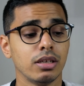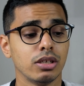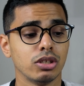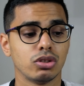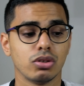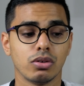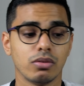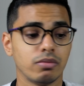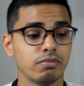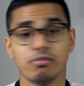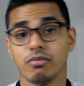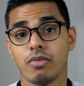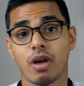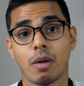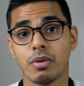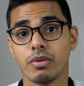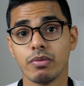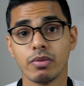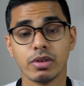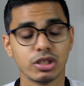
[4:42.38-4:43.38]
So, I
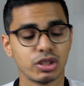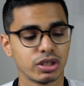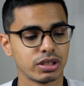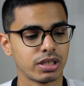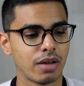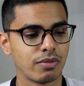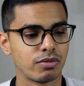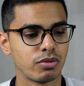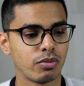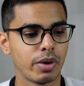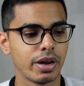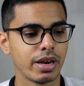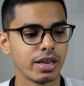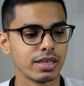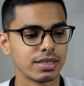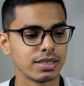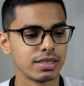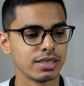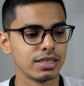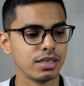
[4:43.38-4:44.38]
mean, we'll just have to wait
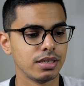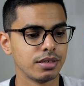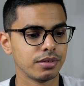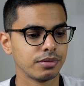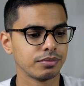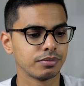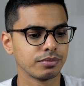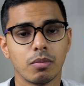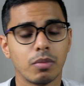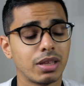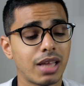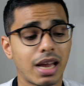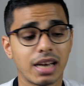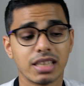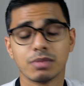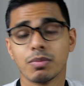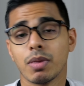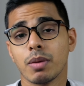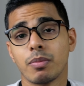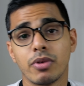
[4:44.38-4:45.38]
and see. But that
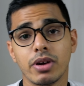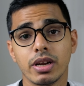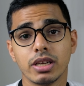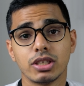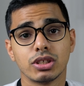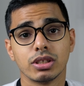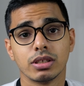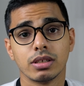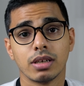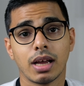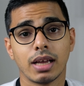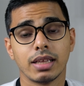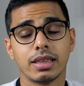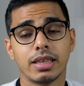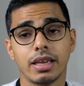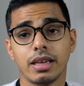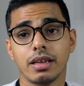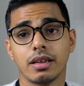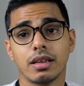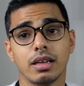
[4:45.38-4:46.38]
is my prediction. I
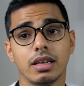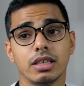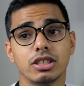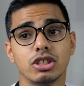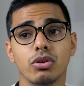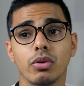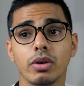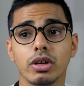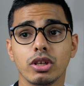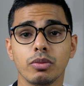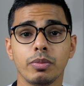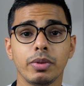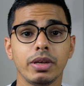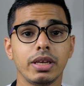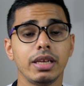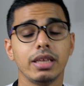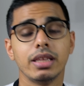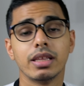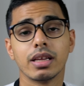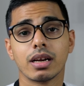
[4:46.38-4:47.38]
think it's going to be
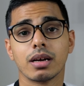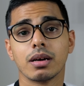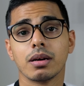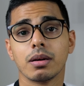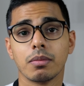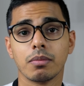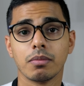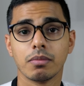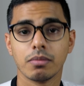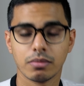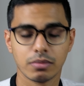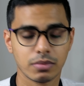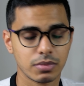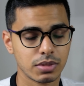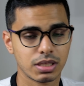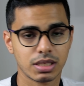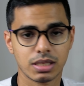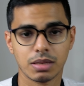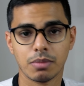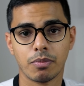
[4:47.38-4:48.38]
either a
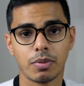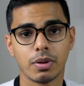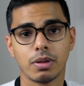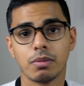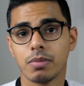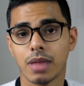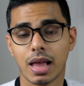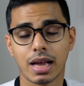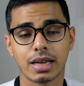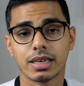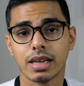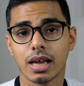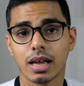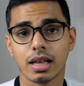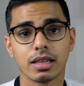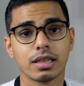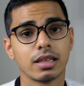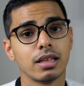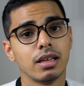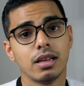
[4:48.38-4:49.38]
simple black
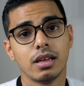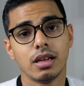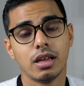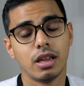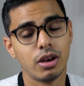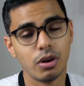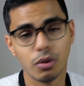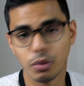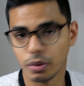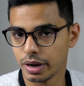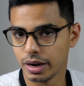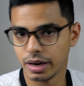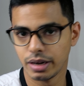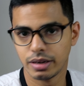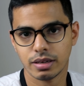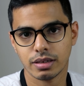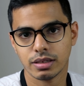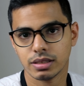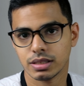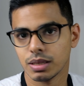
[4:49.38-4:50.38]
dial, no
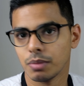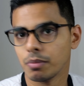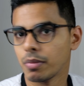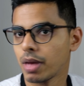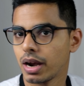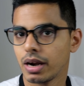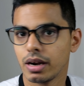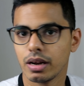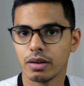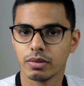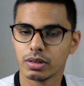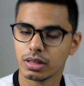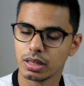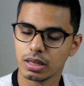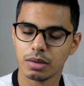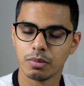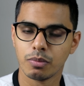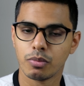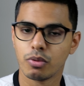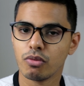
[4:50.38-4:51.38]
date Submariner with
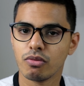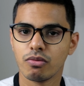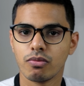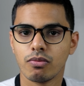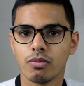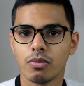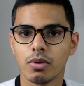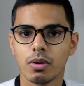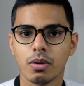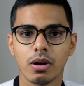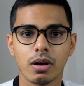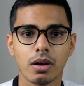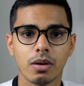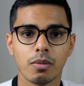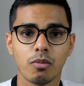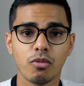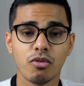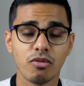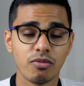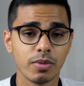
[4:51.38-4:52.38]
an improved
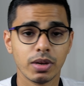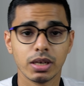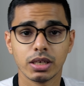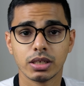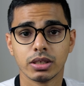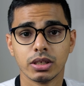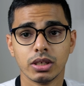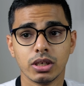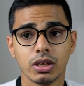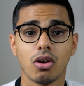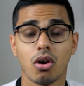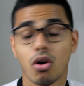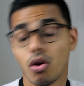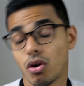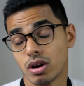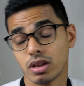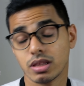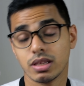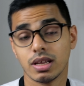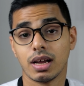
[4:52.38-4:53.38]
movement,
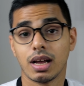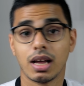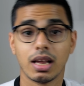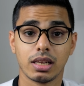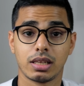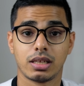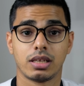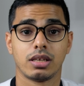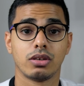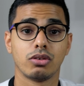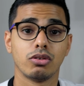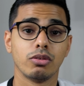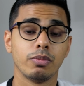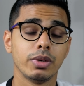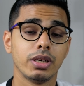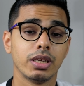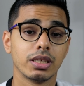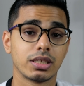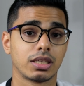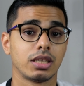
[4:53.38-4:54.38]
or the Hulk could be
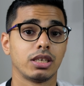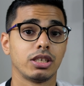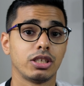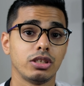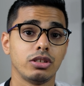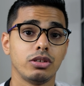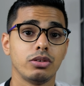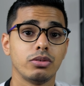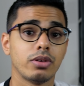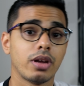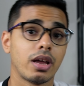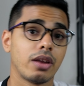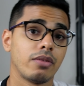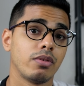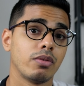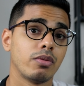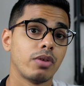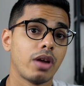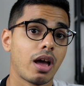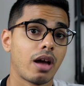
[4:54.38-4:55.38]
discontinued and
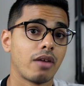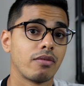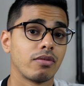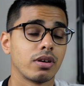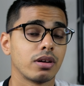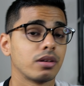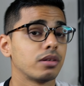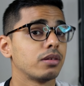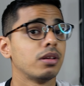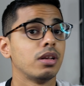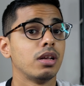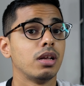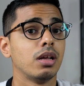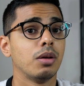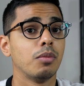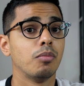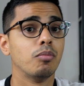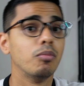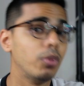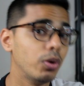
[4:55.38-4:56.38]
we would have a
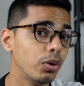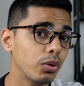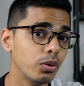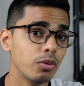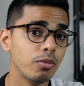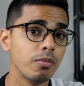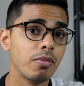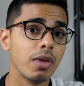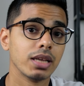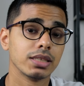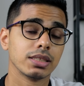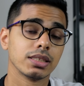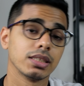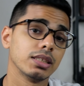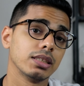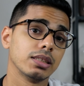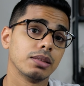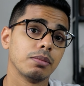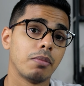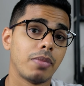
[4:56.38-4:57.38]
blue
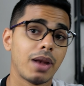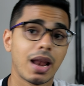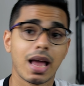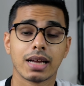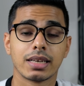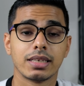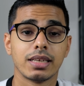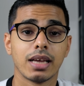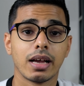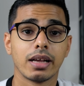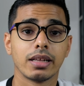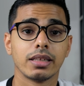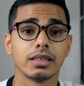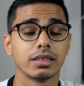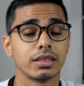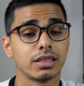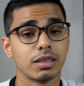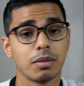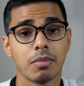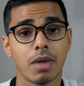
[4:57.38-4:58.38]
bezel black dial
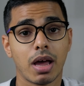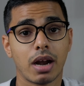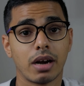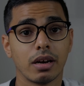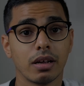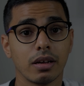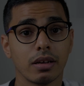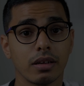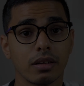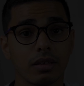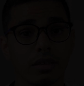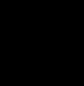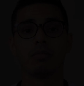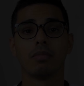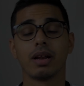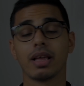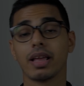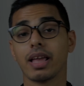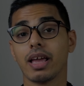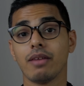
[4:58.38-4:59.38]
Submariner.
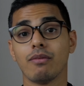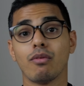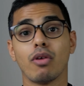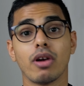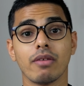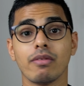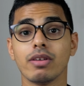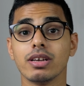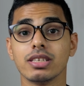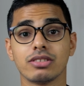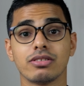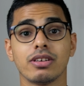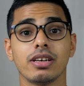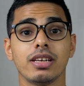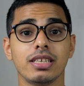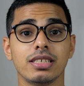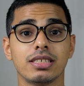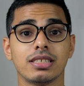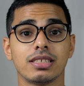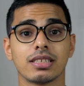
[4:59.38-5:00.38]
But again, whatever is
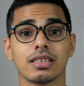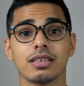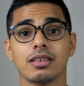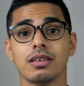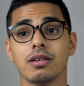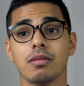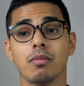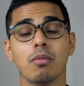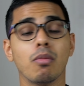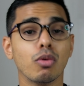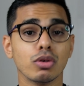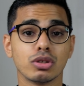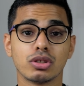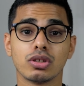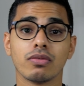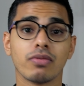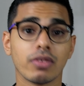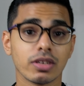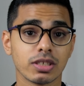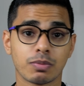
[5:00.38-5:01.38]
released, most
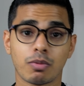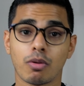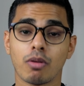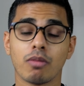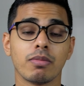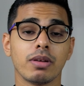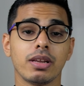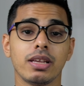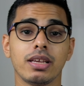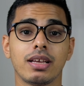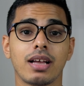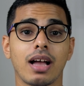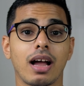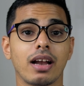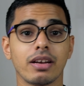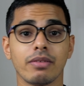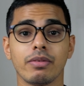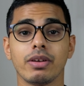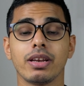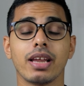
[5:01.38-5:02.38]
of us probably
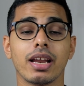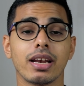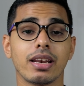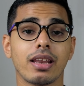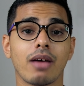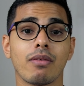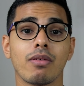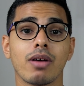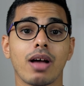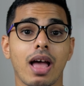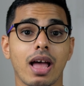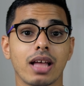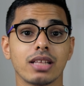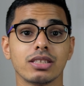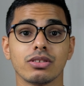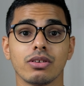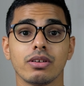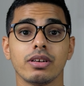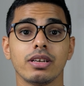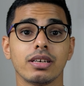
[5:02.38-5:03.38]
can't even get our
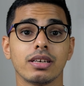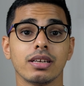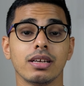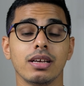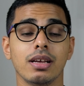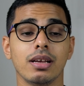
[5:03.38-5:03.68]
hands on it.